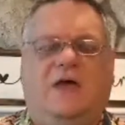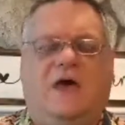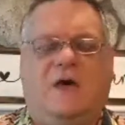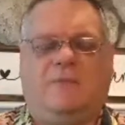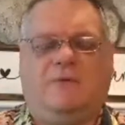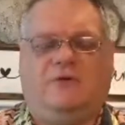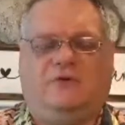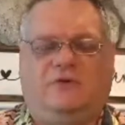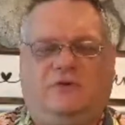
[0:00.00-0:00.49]
the
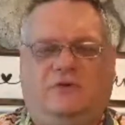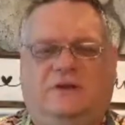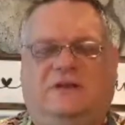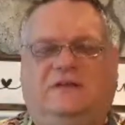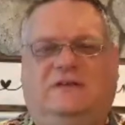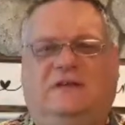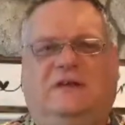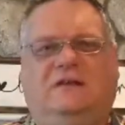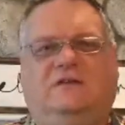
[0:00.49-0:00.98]

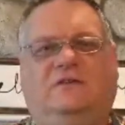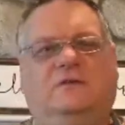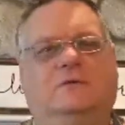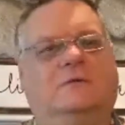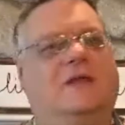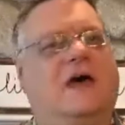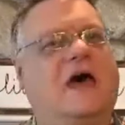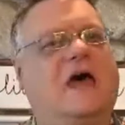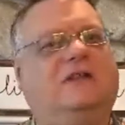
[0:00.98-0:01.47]
opportunity
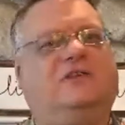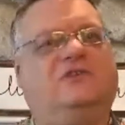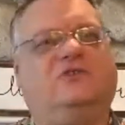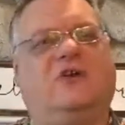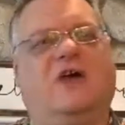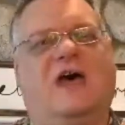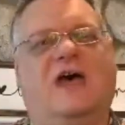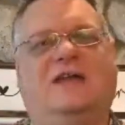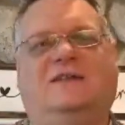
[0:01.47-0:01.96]
to not
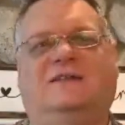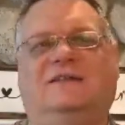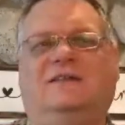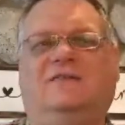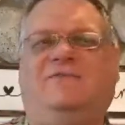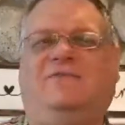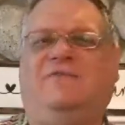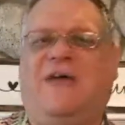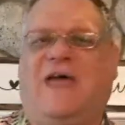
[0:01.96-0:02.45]
try to
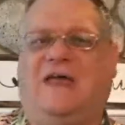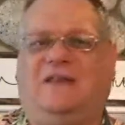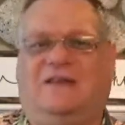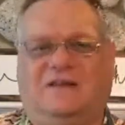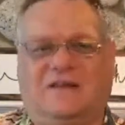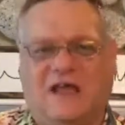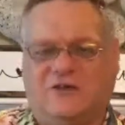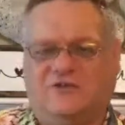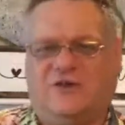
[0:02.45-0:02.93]

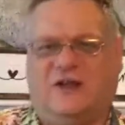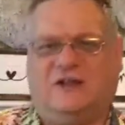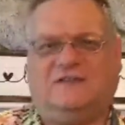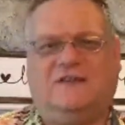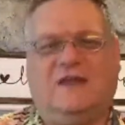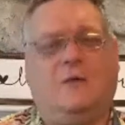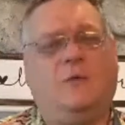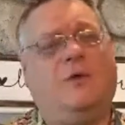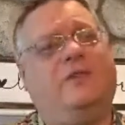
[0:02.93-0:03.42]
defend and not try
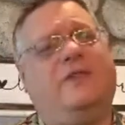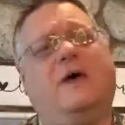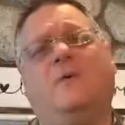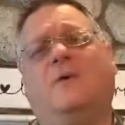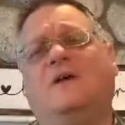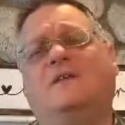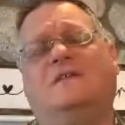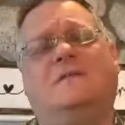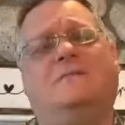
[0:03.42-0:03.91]
and say, well,
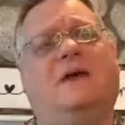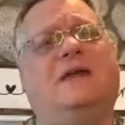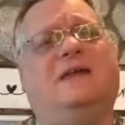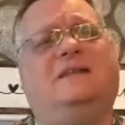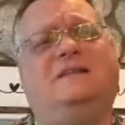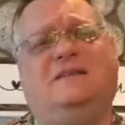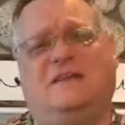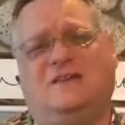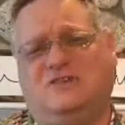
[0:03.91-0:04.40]
that wasn't my
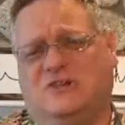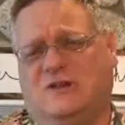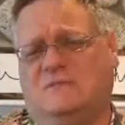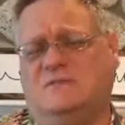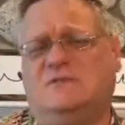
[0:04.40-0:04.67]
intention.